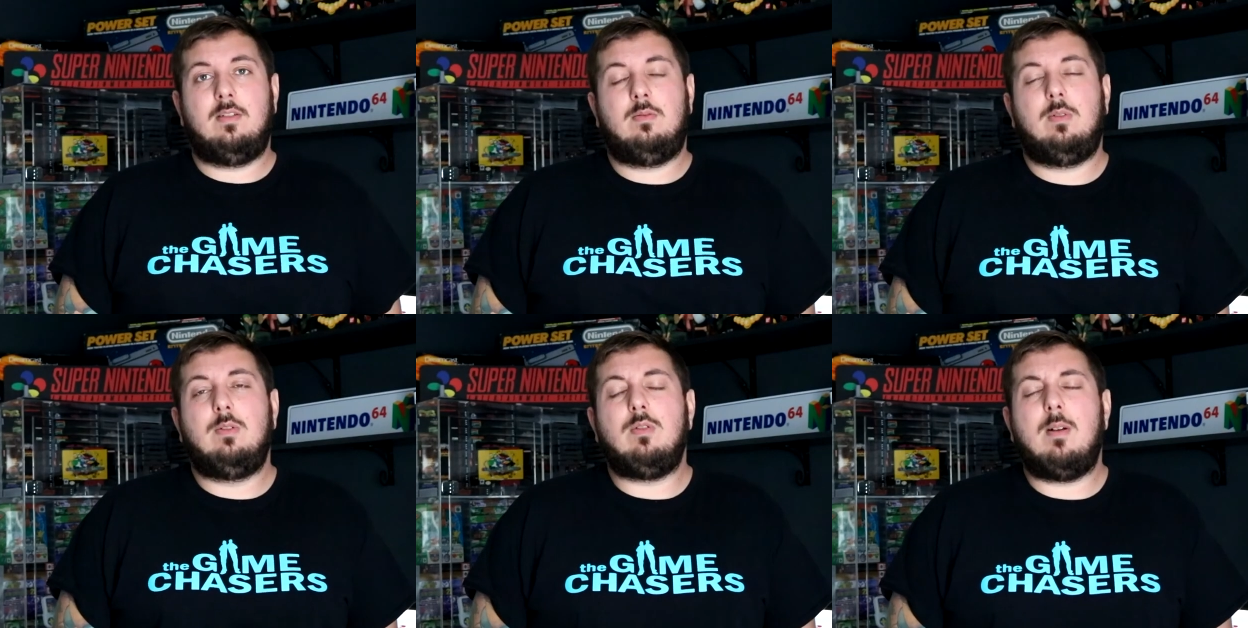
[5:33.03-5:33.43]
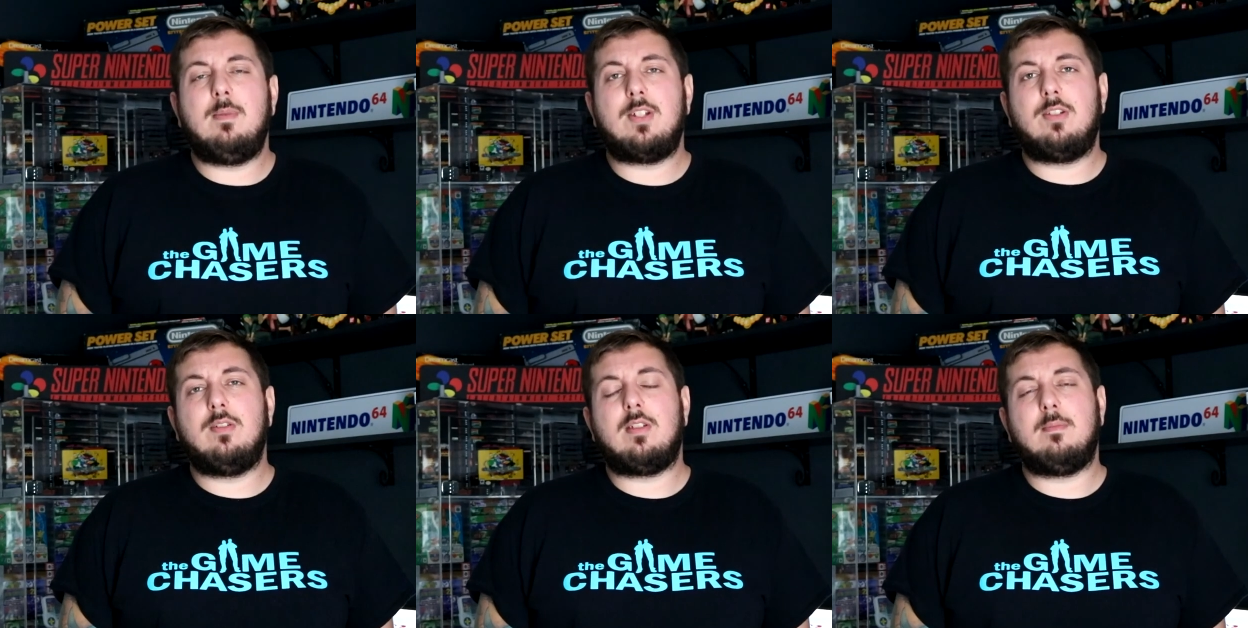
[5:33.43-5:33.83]
We
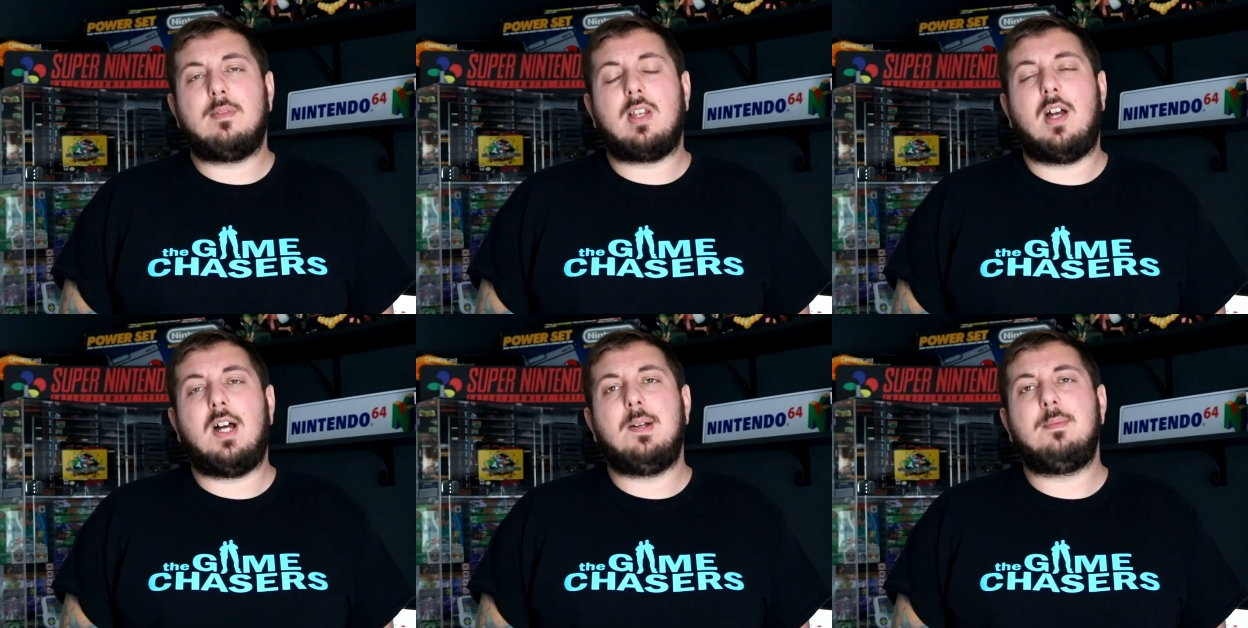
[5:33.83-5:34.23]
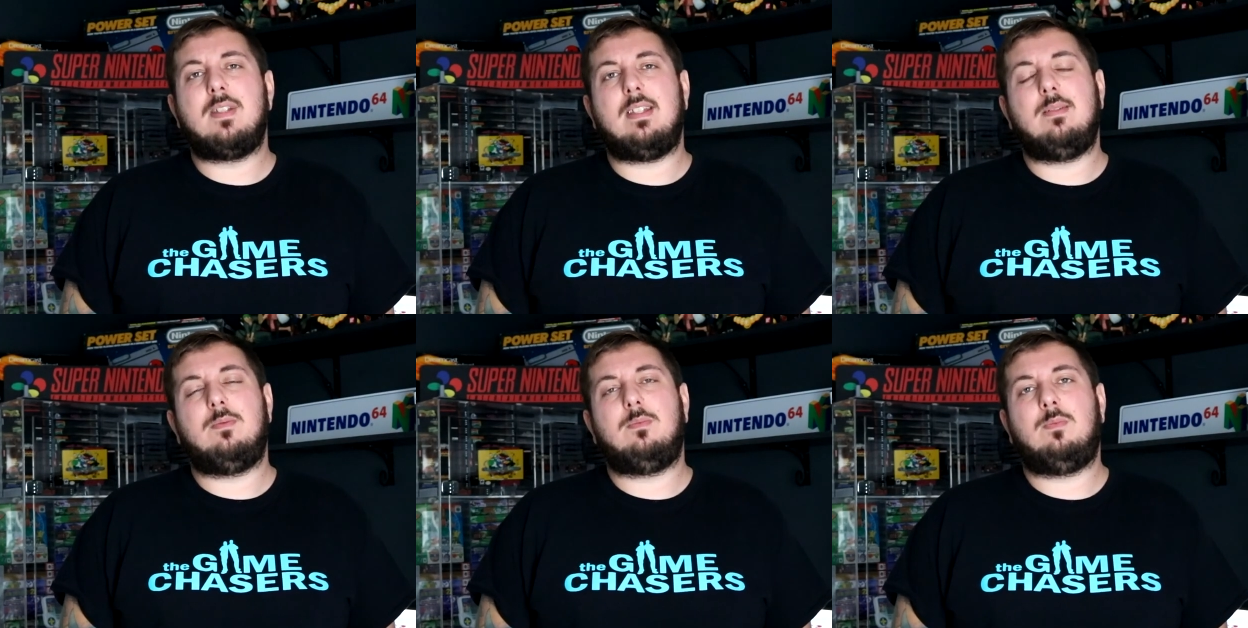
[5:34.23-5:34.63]
rummaged through some tubs
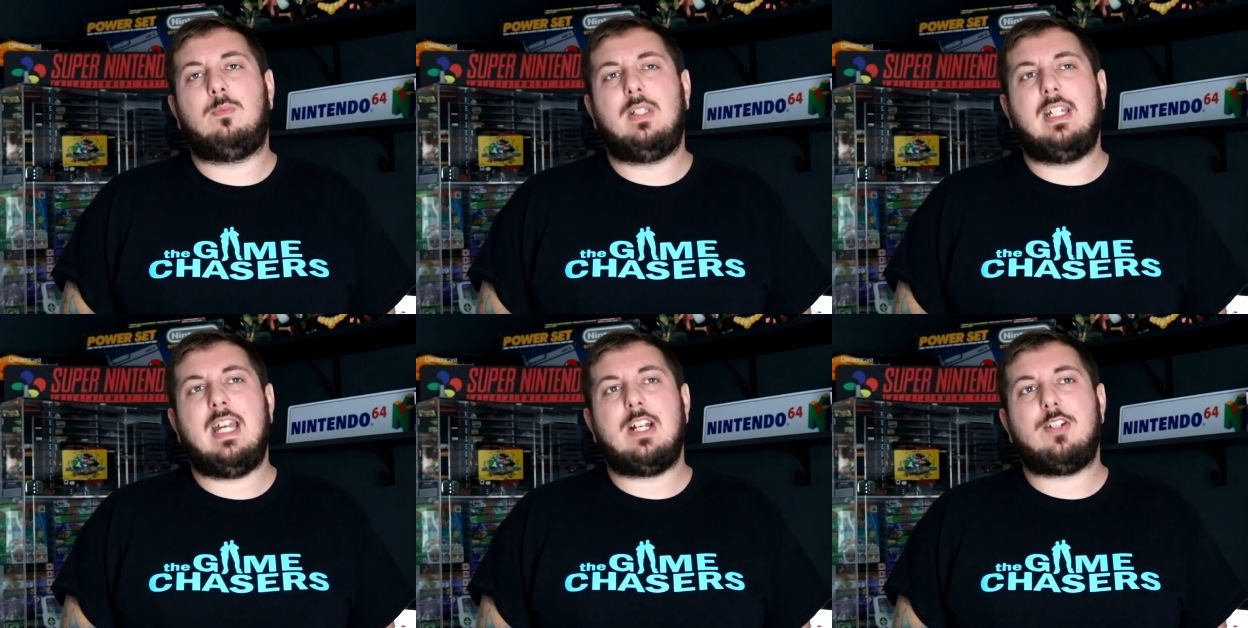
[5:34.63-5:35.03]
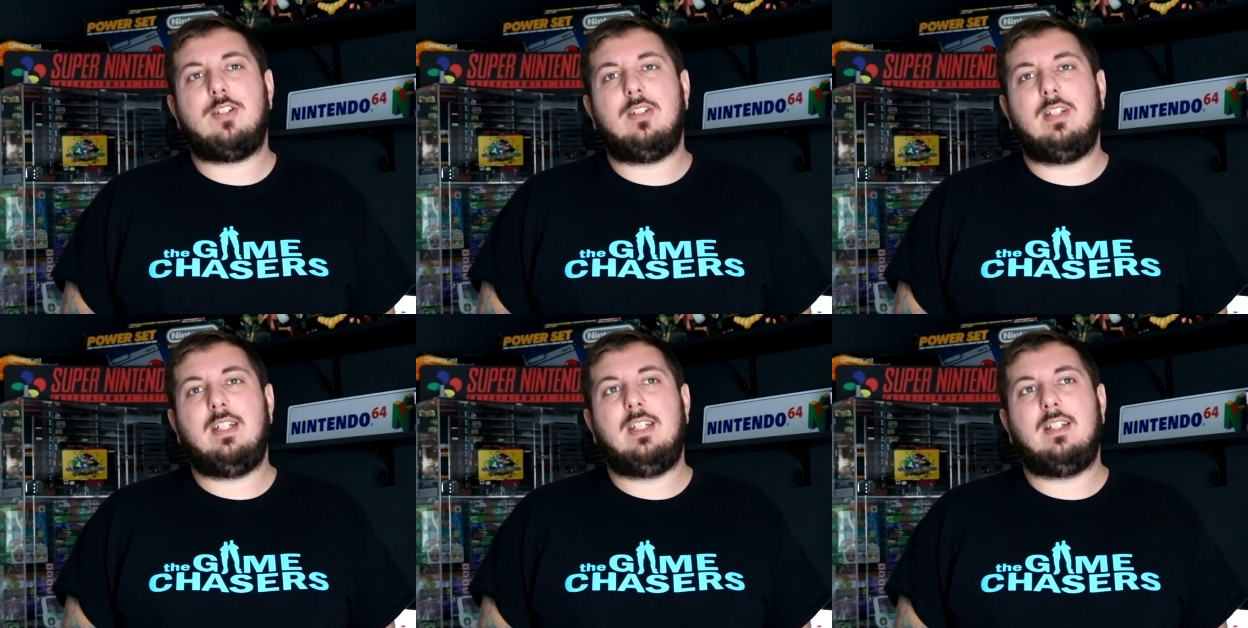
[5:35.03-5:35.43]
and we
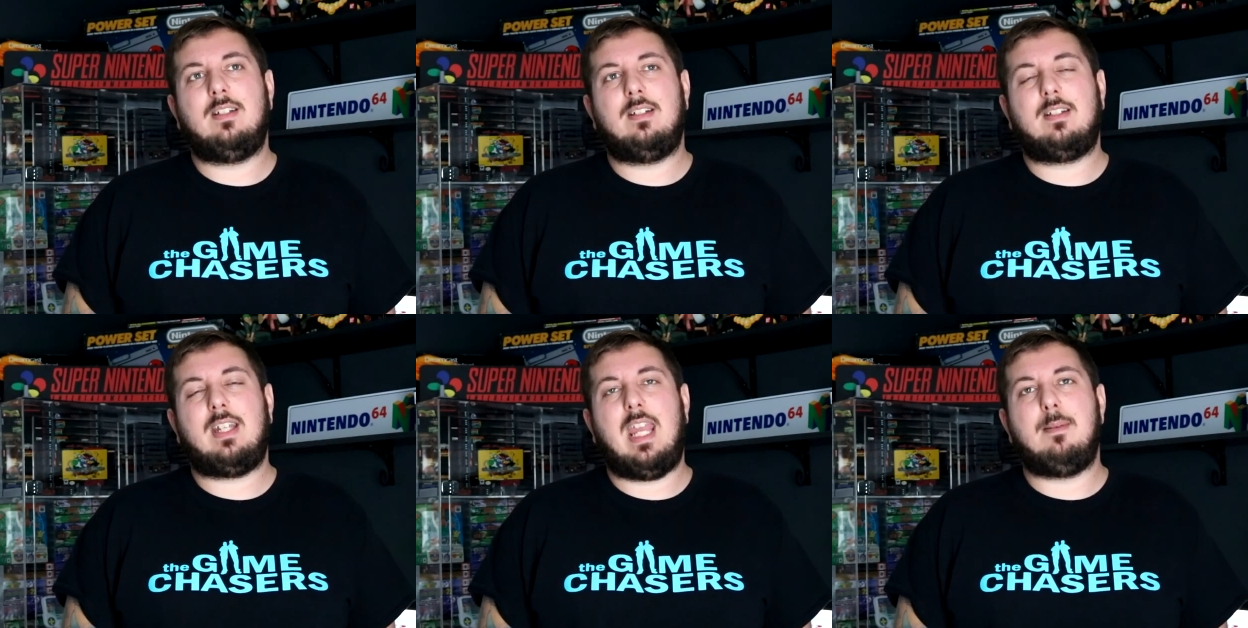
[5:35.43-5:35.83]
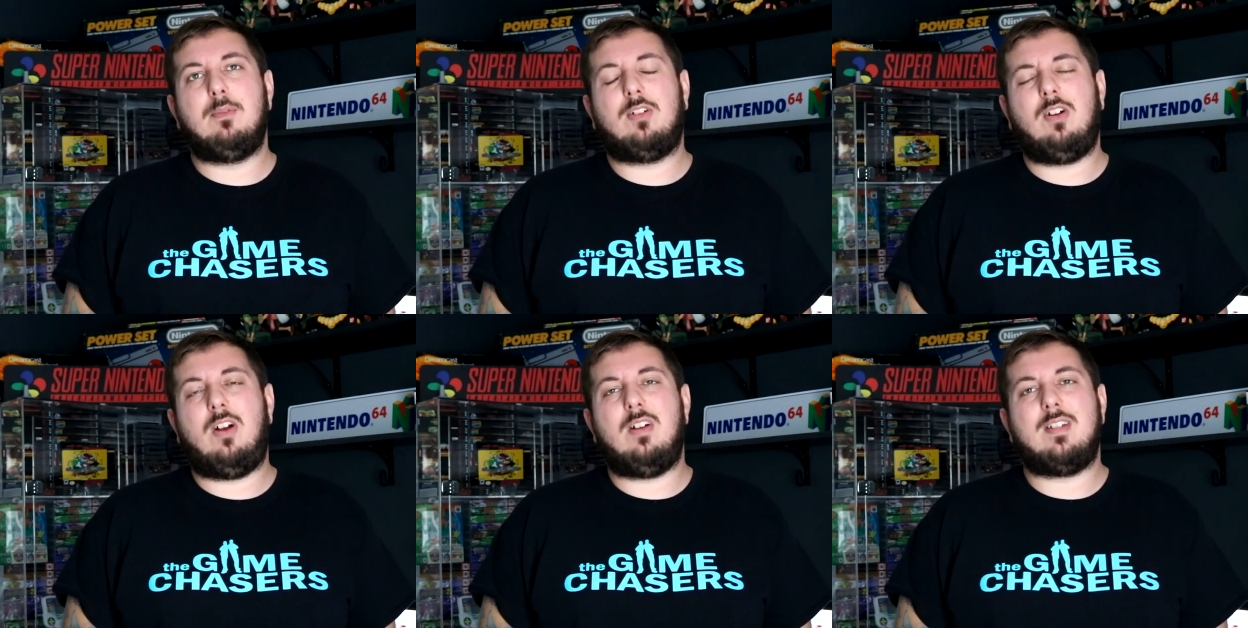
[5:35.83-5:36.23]
actually came
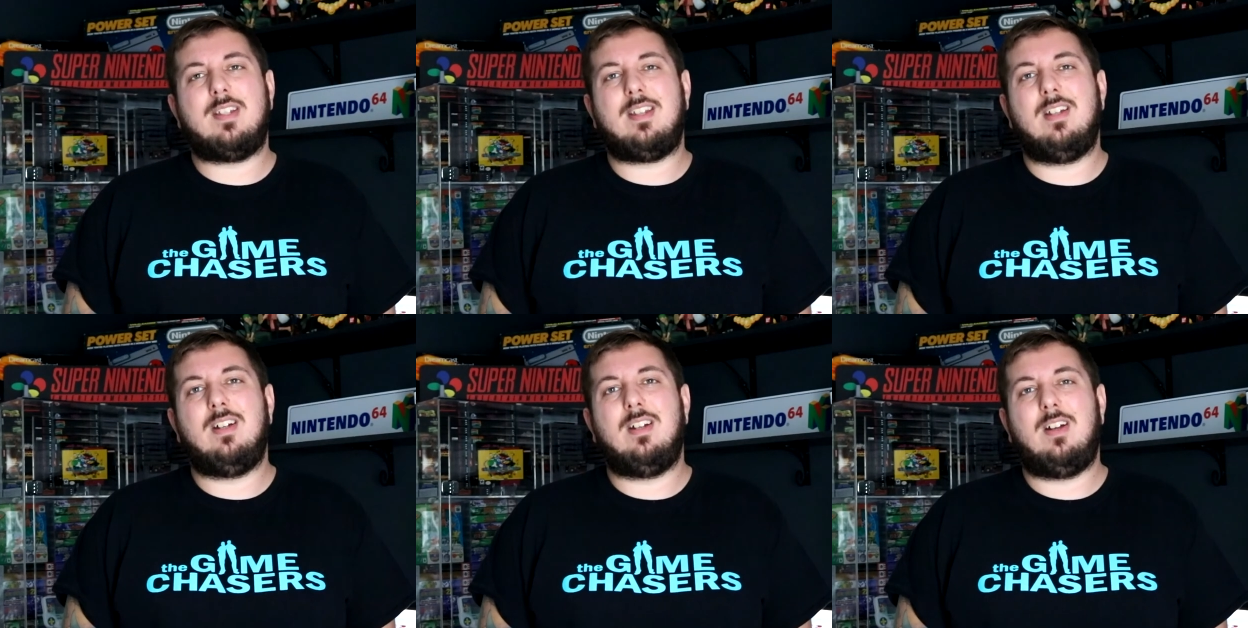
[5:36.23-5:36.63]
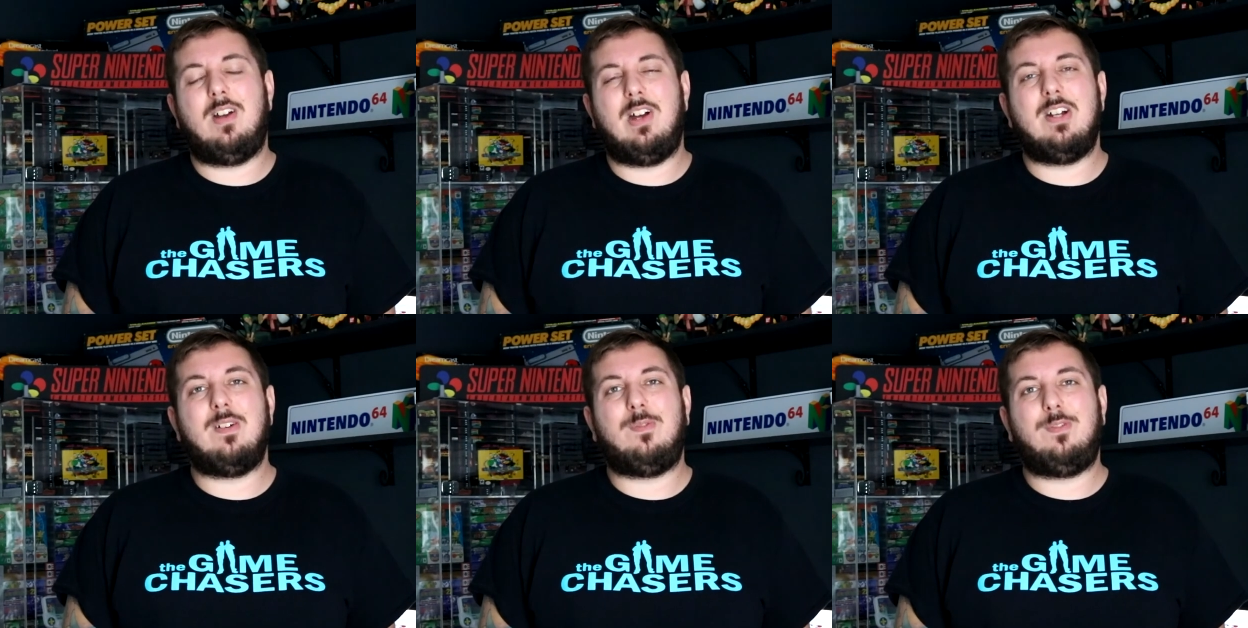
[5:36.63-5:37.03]
across
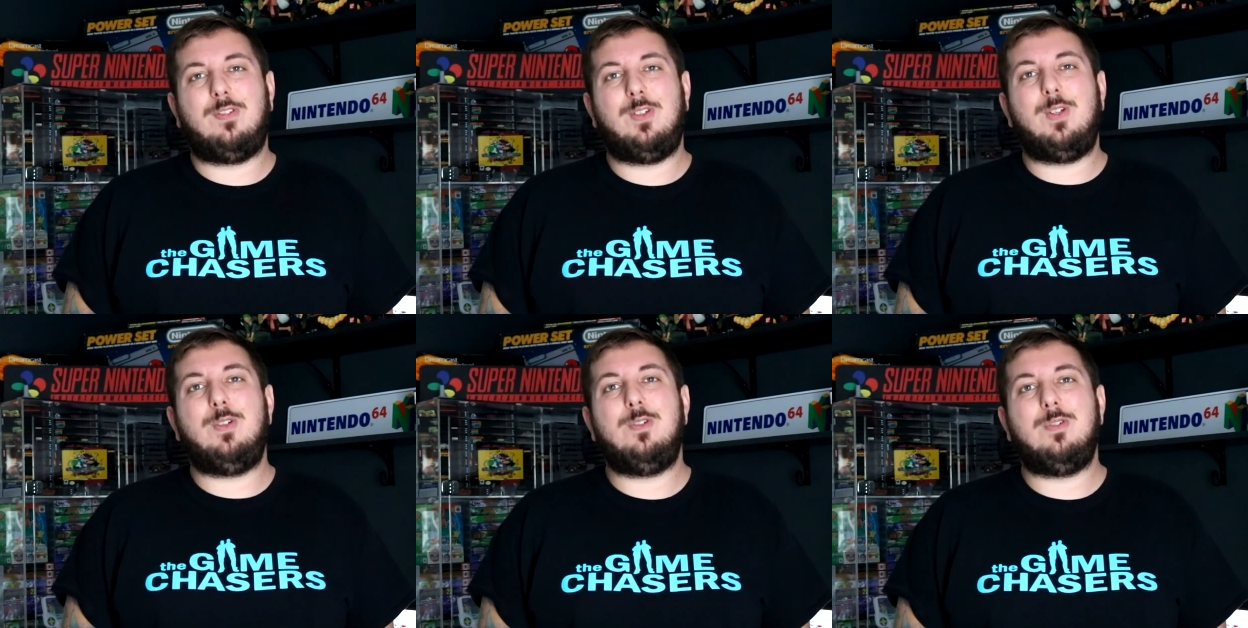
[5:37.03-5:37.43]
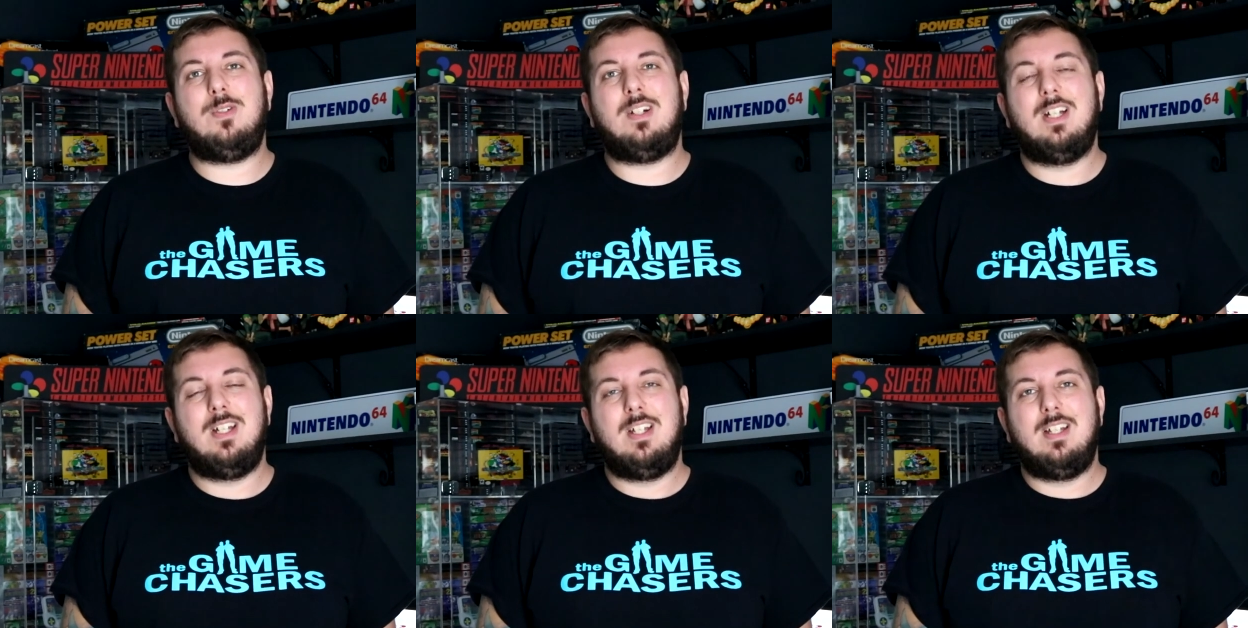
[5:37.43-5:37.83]
uh, a few